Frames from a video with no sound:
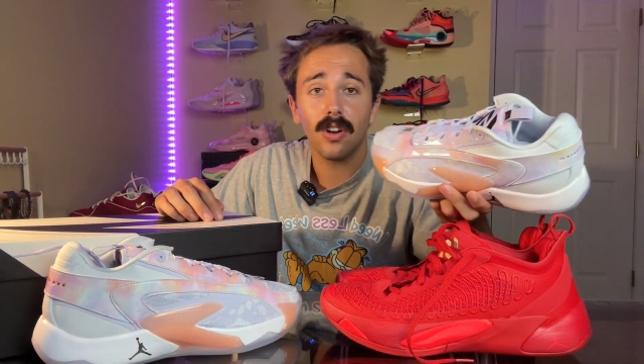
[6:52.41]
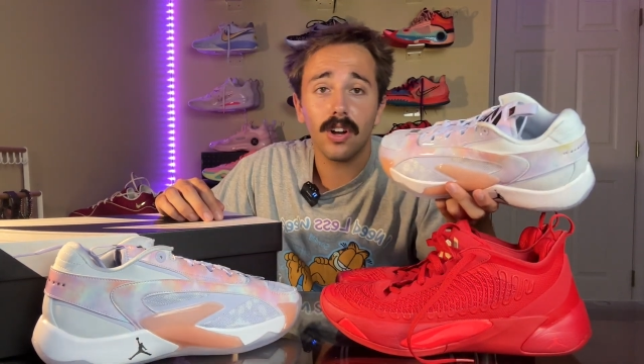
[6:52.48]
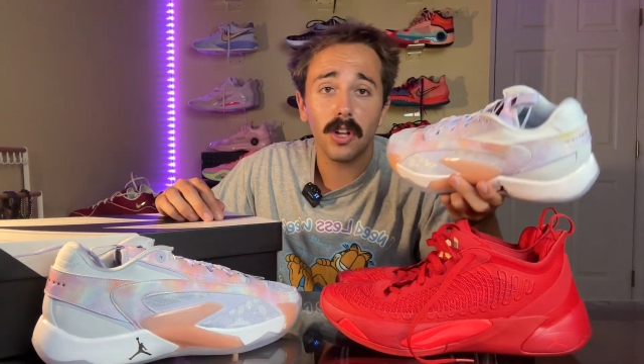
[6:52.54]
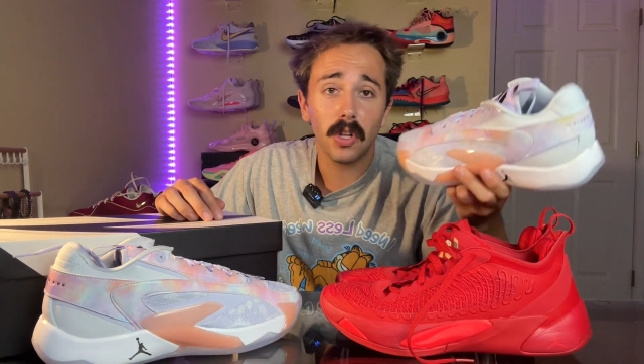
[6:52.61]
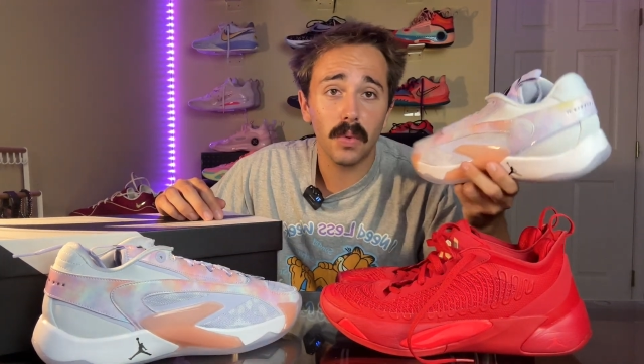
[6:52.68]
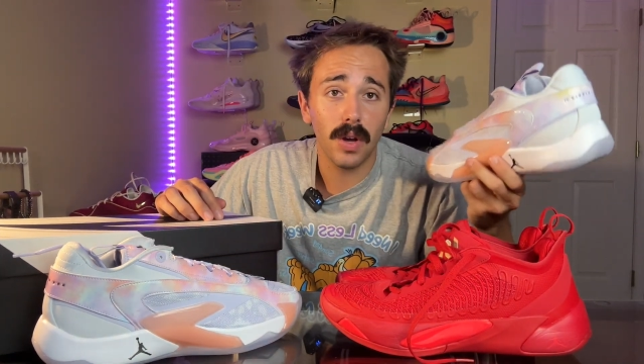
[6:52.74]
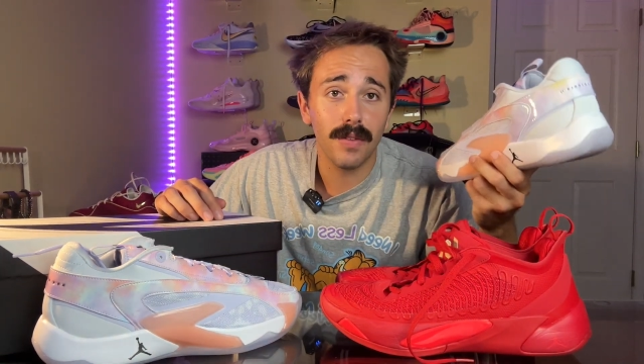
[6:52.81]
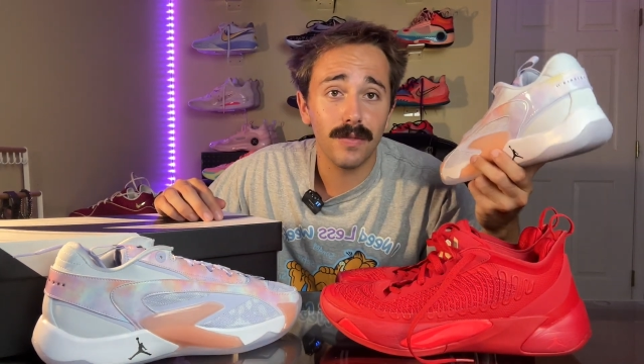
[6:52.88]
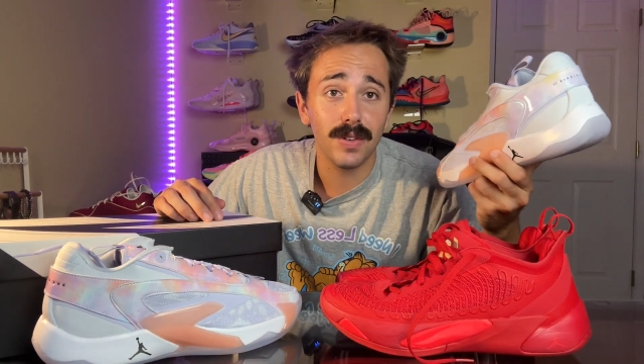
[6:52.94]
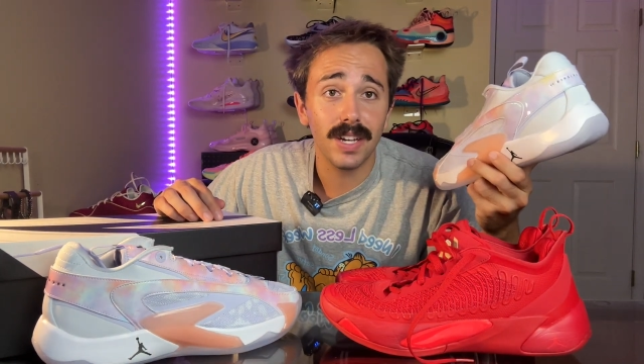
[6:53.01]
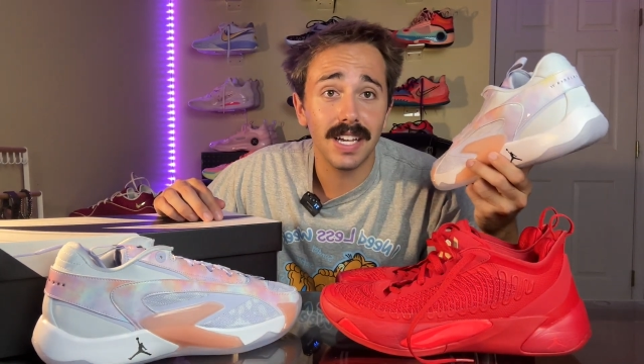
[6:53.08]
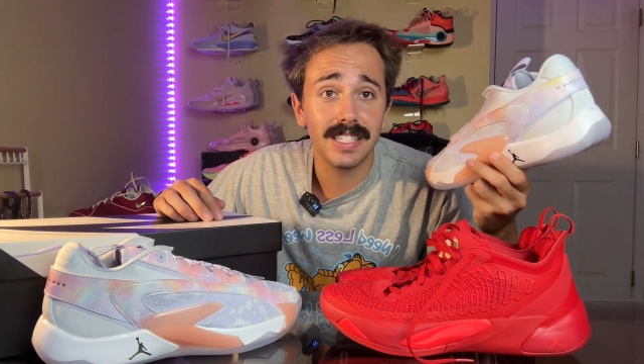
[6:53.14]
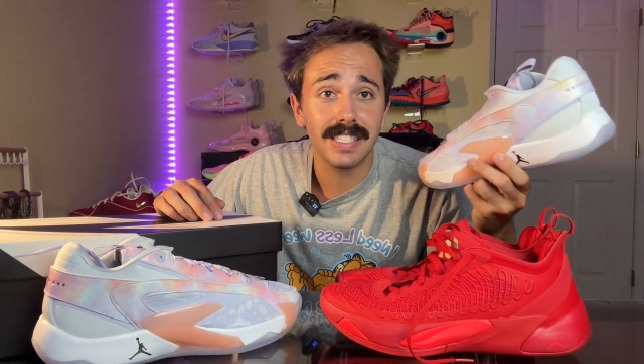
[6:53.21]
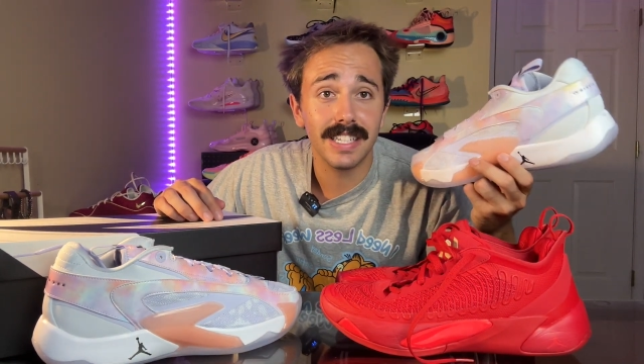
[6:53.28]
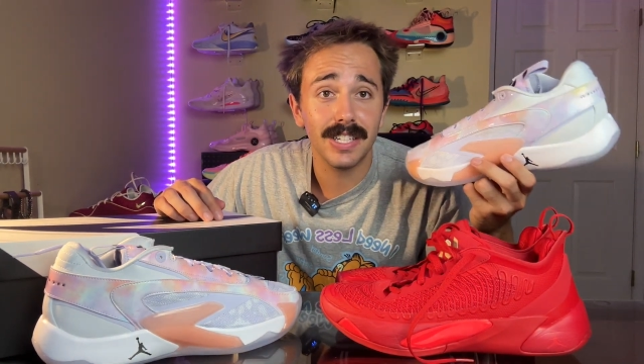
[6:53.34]
colorway, if you
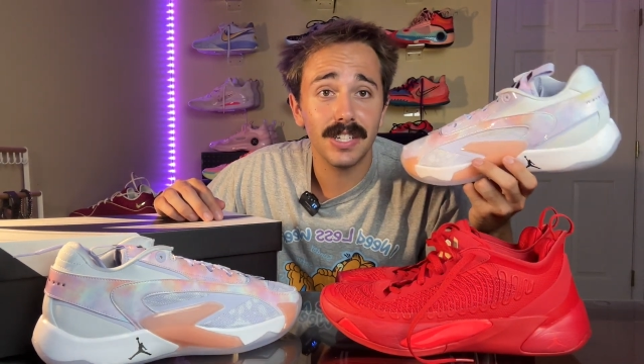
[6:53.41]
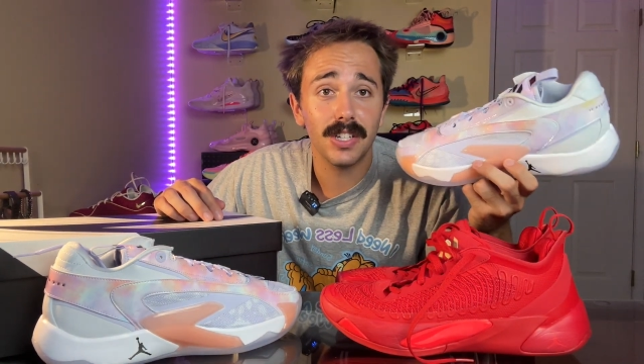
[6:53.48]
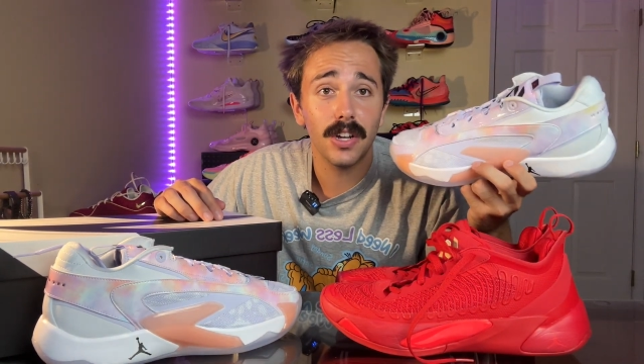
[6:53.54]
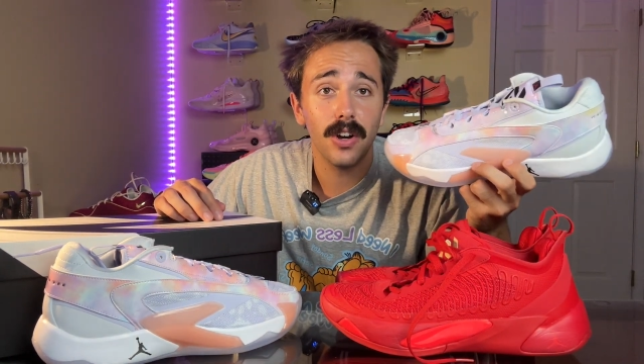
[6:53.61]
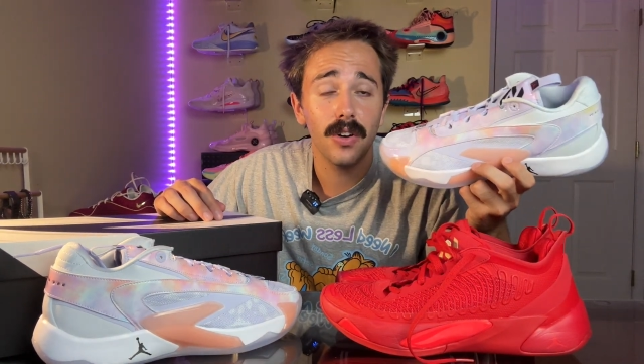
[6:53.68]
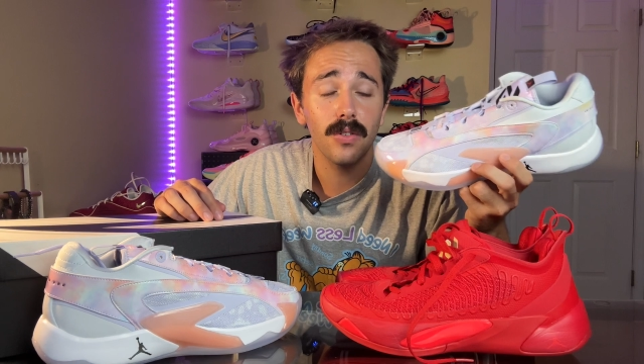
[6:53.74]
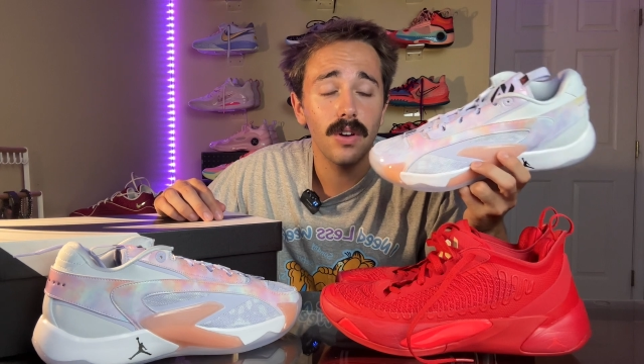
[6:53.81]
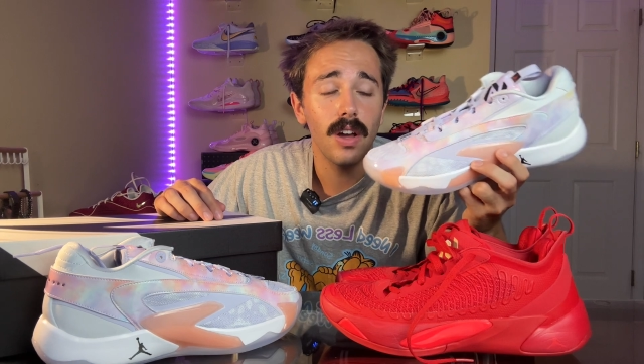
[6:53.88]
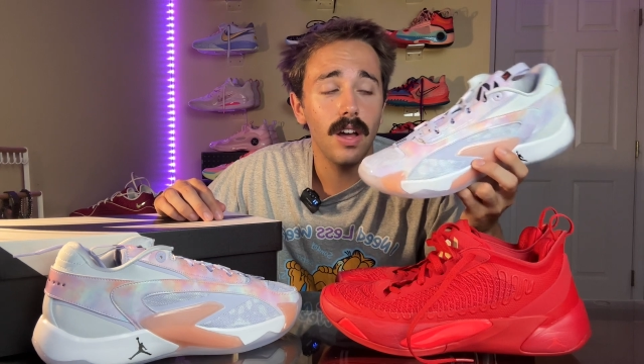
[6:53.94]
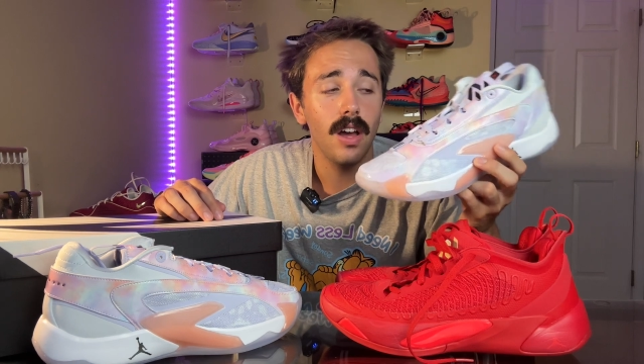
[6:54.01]
guys didn't know.